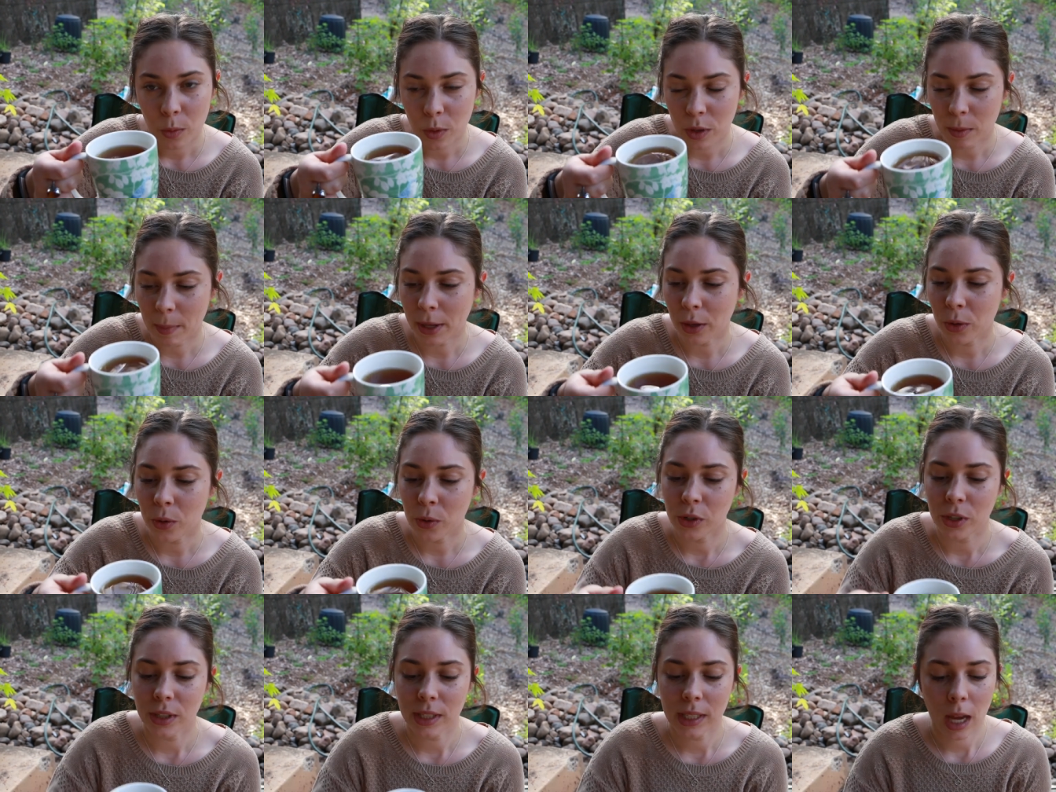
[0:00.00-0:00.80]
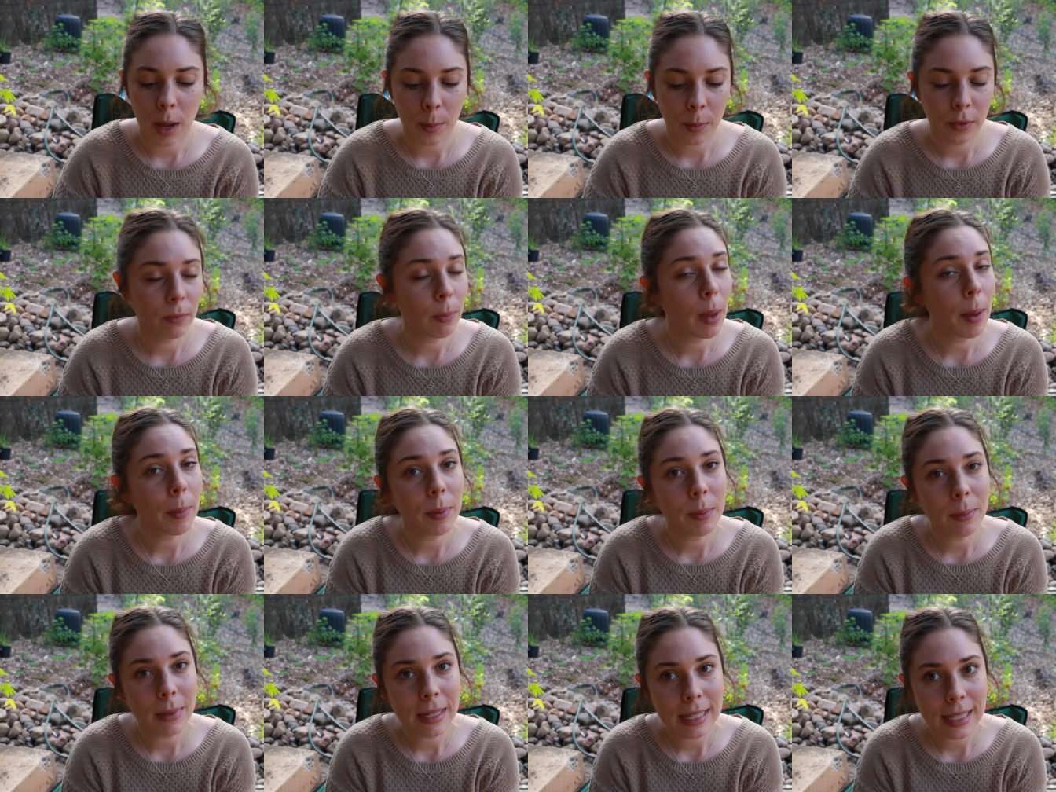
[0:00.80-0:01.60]
with my gorgeous cup of
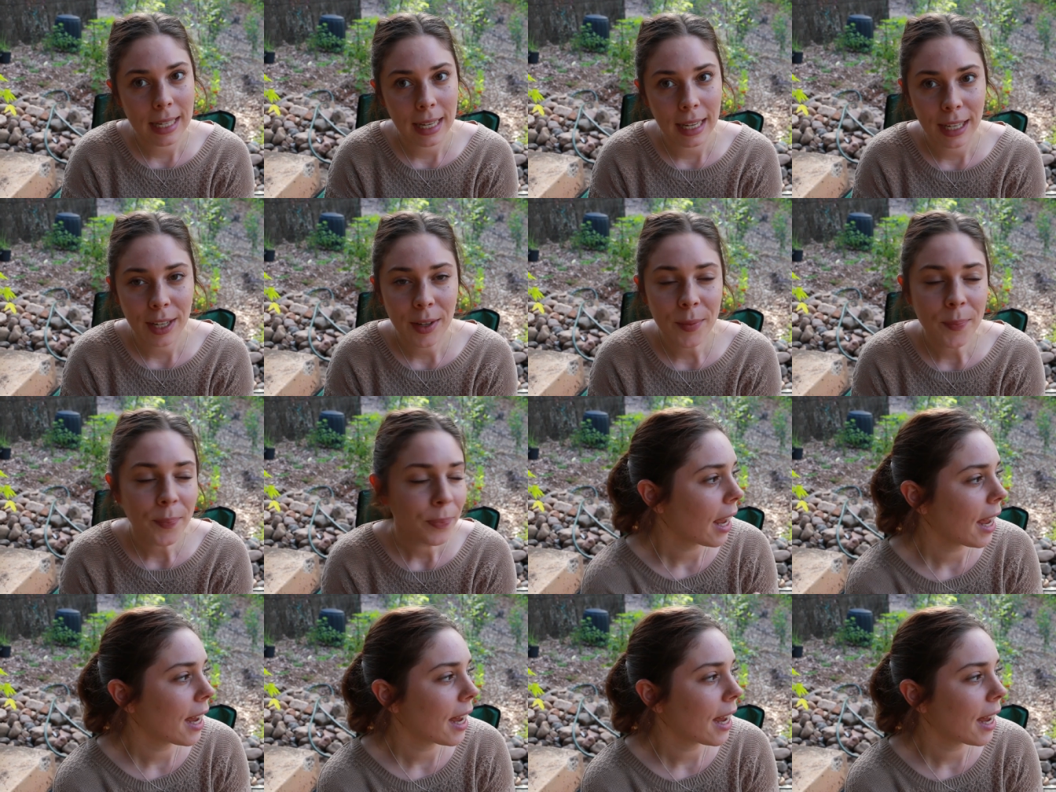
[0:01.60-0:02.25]
peppermint tea